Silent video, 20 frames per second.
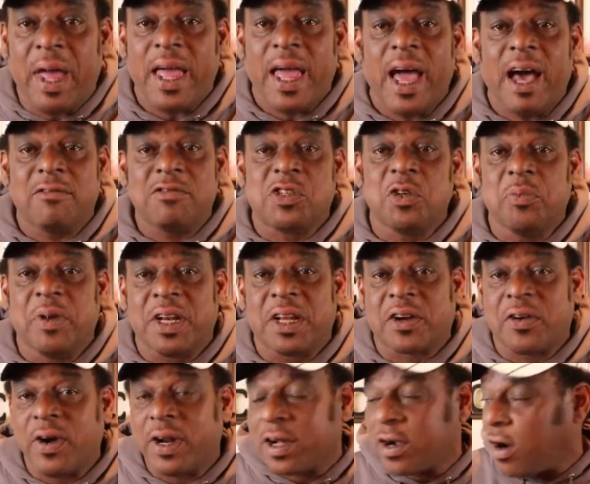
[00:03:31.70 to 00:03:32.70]
may have too many
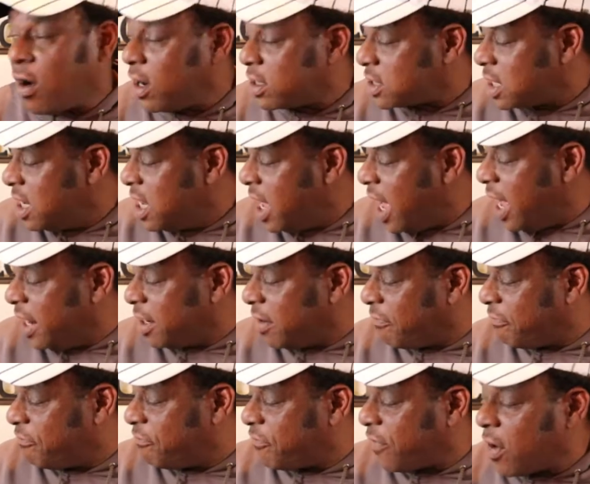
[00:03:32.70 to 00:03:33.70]
credit cards. And the
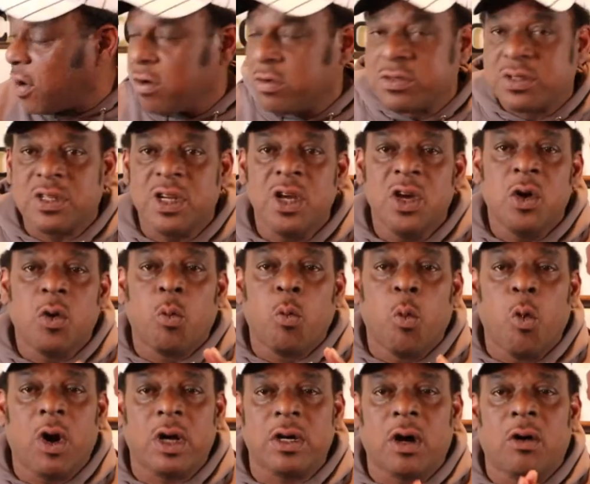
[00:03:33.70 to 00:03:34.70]
first
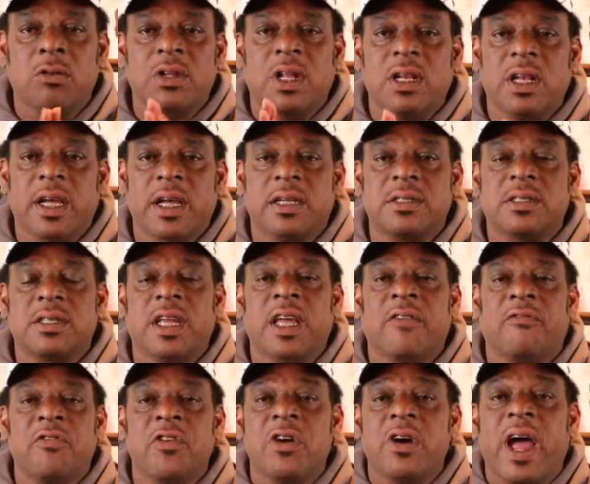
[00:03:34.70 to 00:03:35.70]
one on the list,
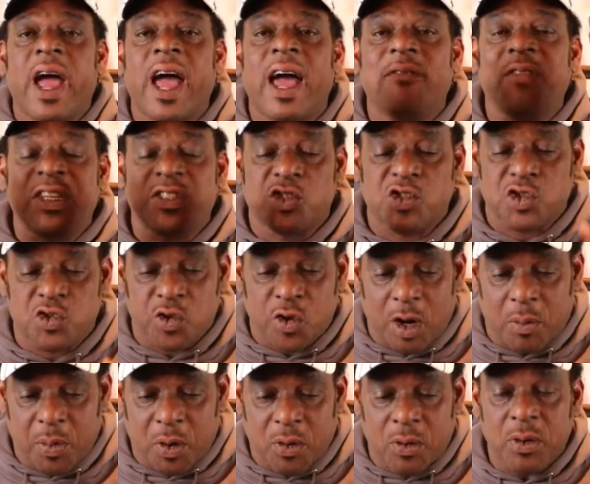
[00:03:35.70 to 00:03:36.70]
if you're having
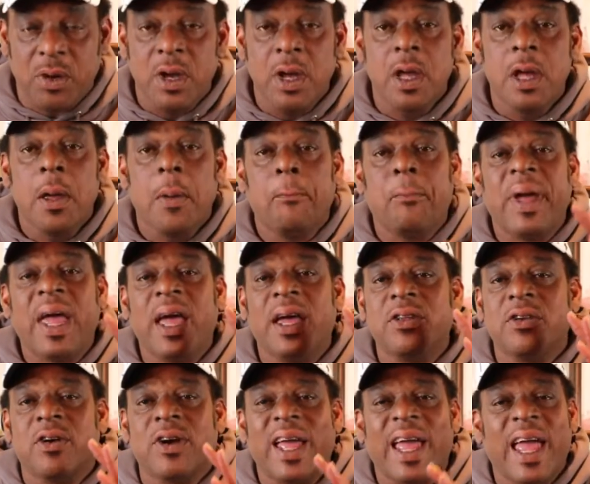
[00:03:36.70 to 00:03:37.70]
trouble
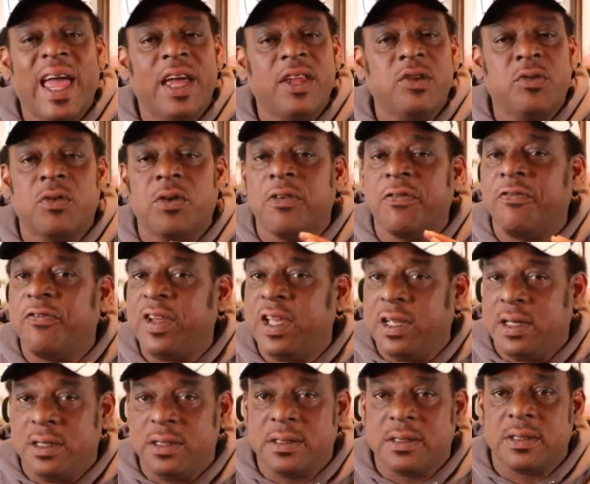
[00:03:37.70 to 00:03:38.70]
paying your annual
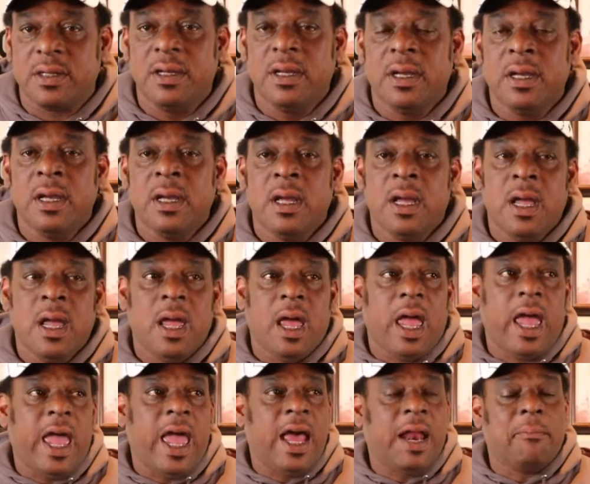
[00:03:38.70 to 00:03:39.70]
fees.
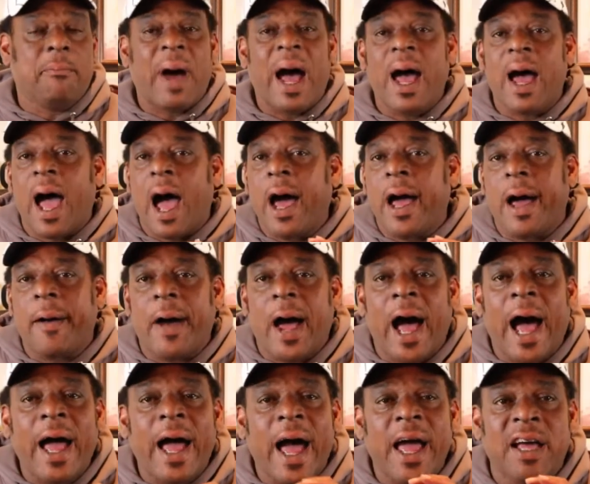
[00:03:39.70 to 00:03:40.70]
And my, I,
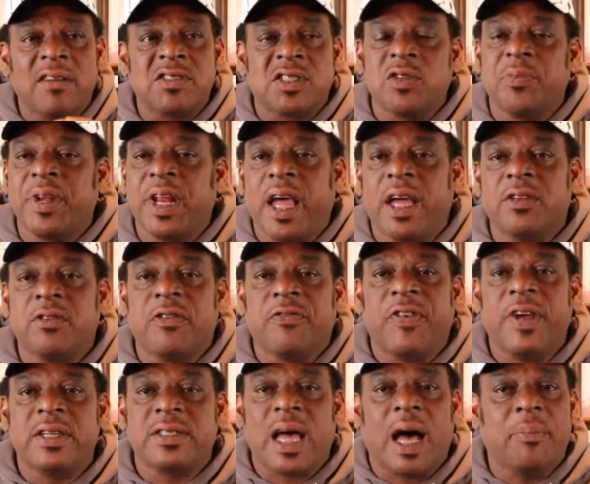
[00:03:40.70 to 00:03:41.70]
I have so many annual
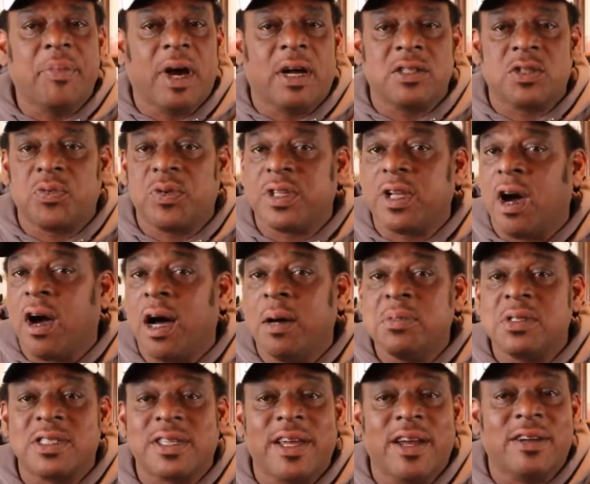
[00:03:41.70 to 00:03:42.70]
fees. I'll be honest with y'all.
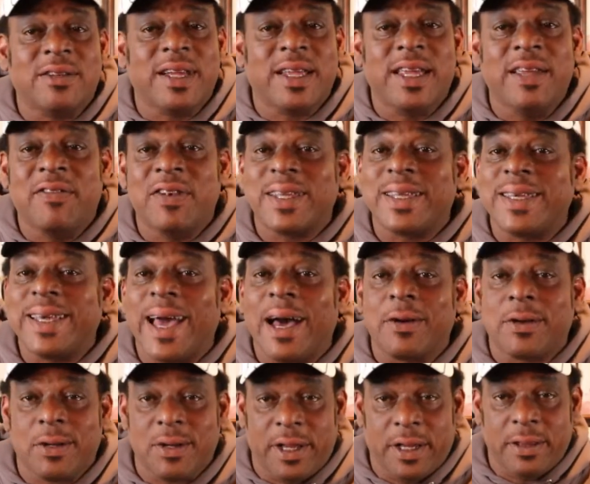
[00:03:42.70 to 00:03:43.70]
I'm scared to even
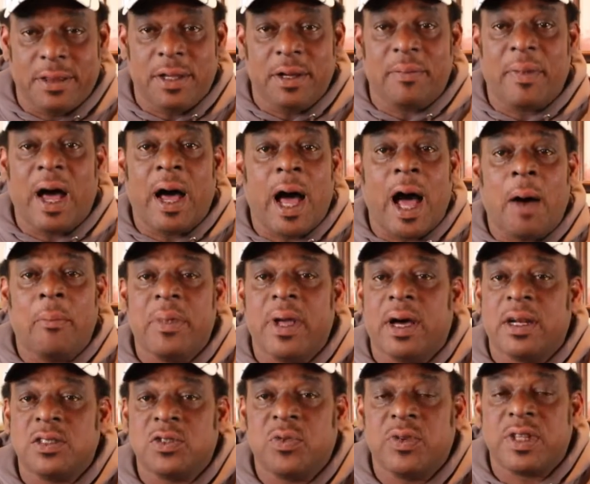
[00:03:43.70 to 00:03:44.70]
calculate them. I, will be
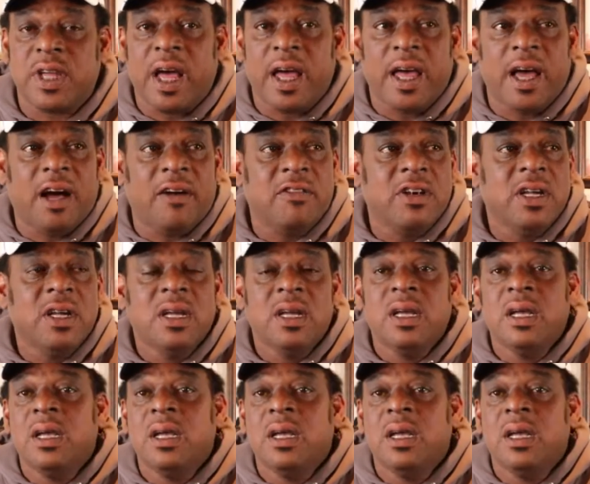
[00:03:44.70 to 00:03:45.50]
honest with you. I have